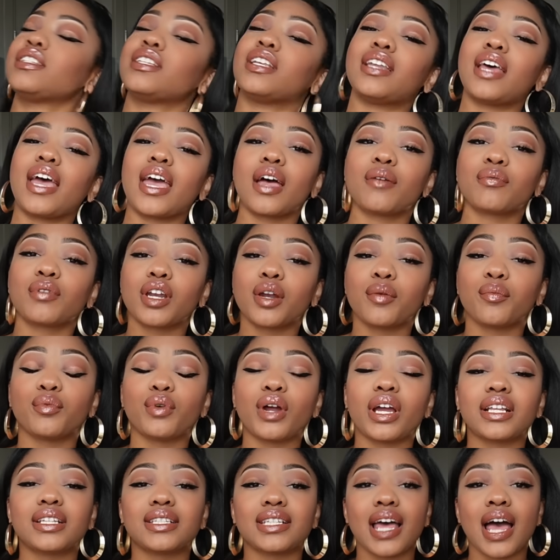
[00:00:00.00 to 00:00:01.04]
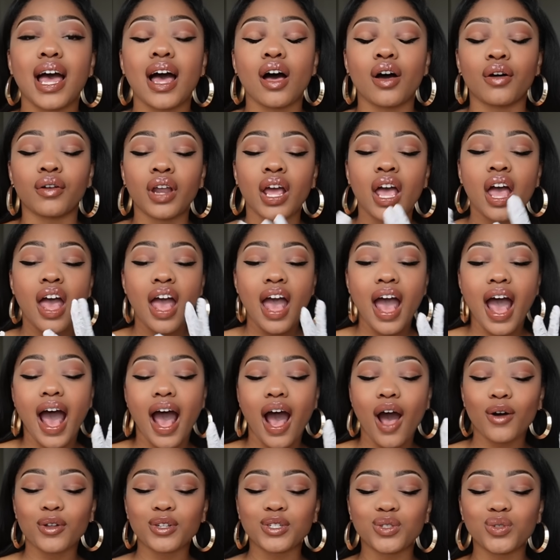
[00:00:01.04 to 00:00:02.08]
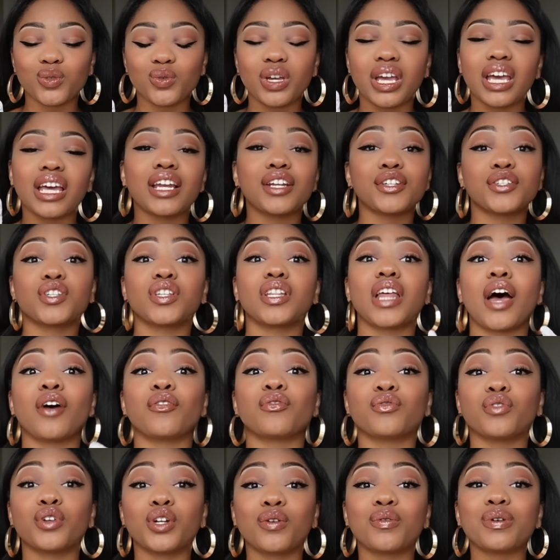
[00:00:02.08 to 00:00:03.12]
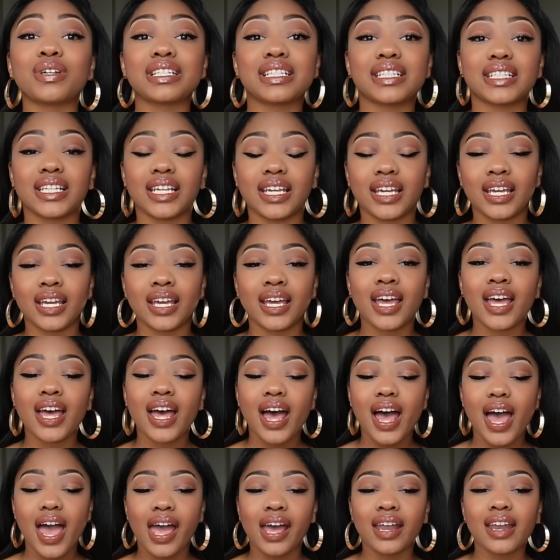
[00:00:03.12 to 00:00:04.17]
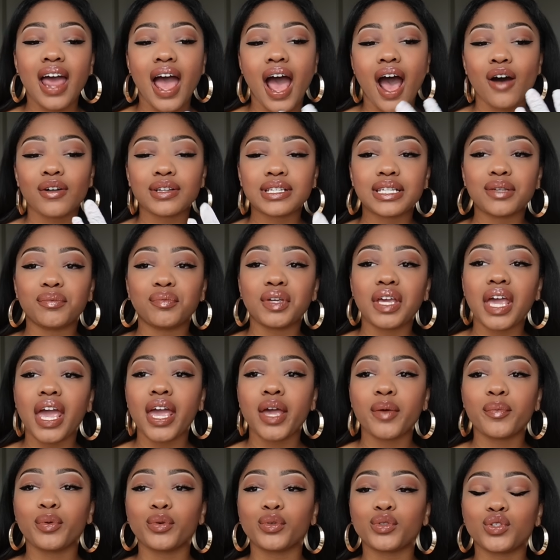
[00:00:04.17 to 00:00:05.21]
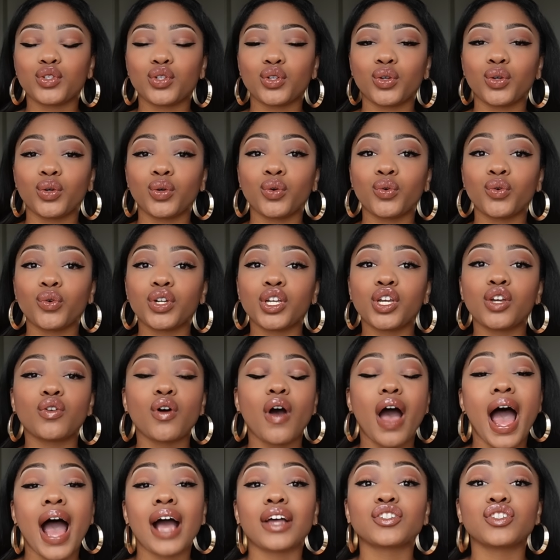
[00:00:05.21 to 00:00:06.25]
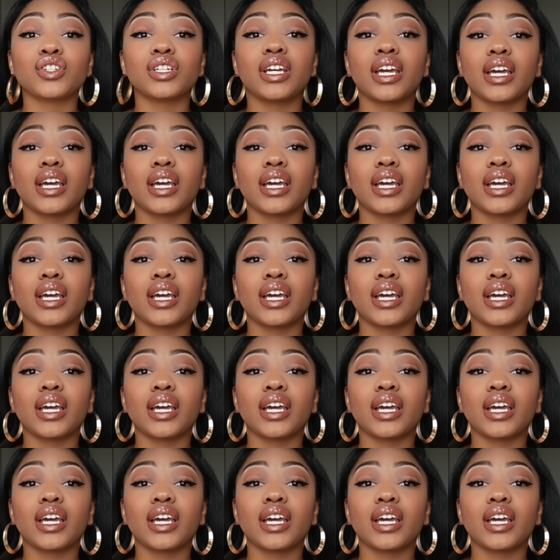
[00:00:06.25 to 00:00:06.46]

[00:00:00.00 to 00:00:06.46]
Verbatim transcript: today I'm gonna break down how to get into that frequency and how to be able to, you know, actually